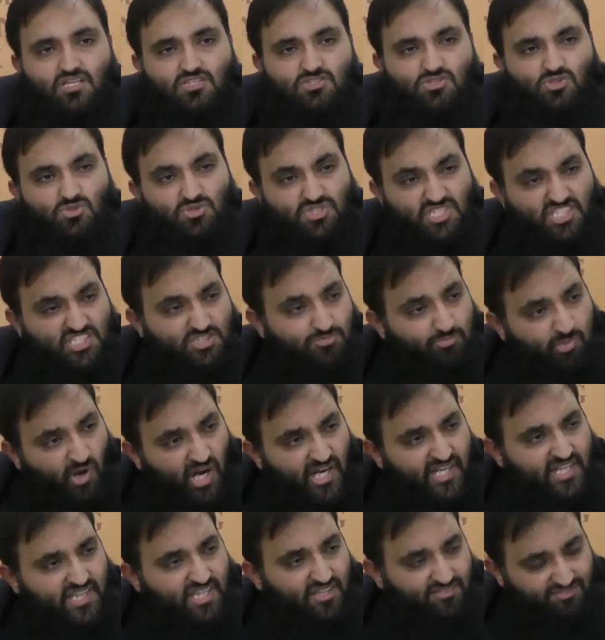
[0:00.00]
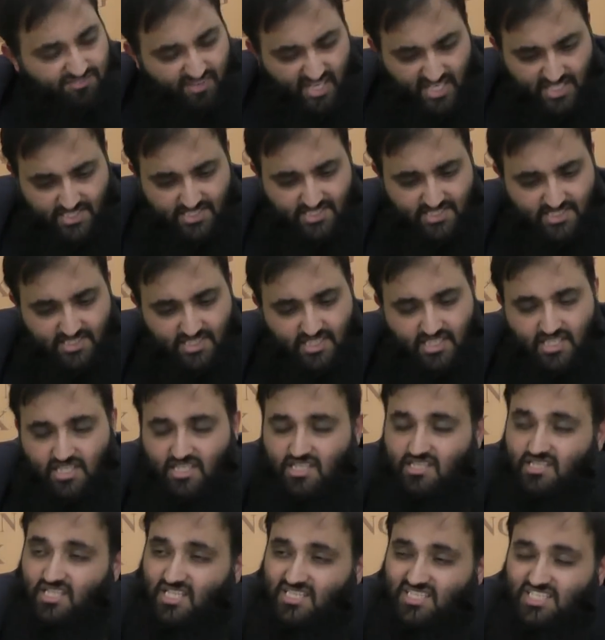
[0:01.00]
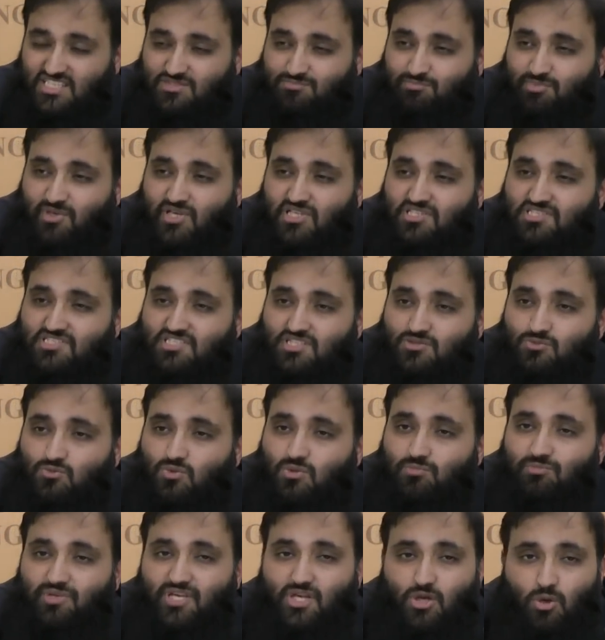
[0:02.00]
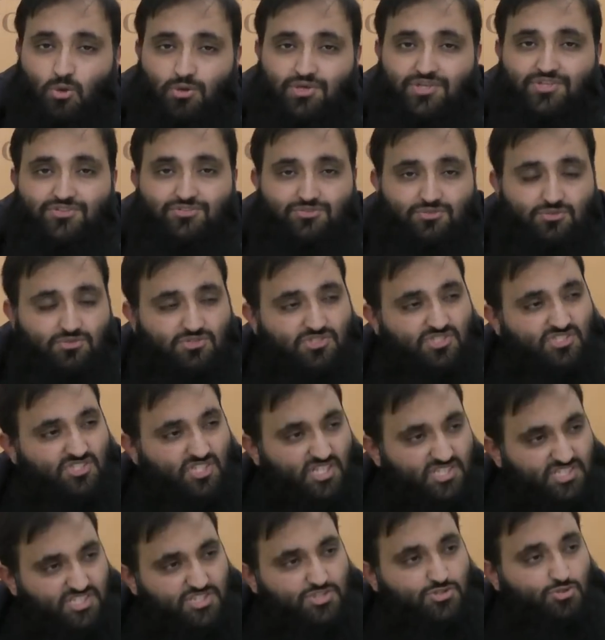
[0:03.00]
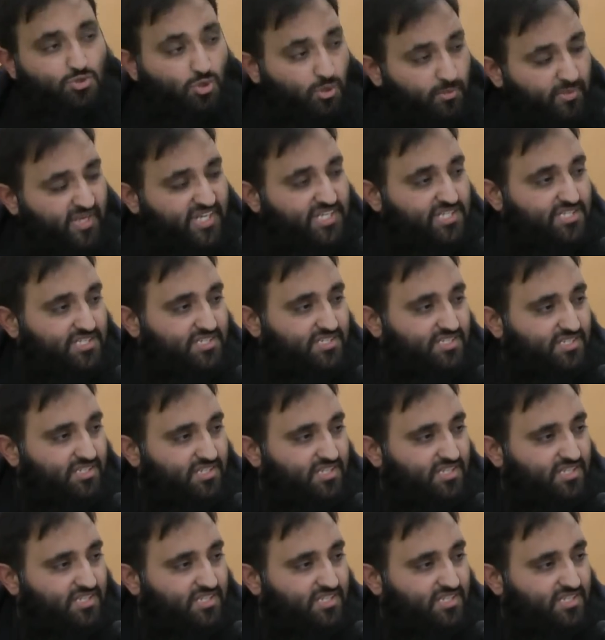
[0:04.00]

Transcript: So despite the fact that this person will be going through such torment,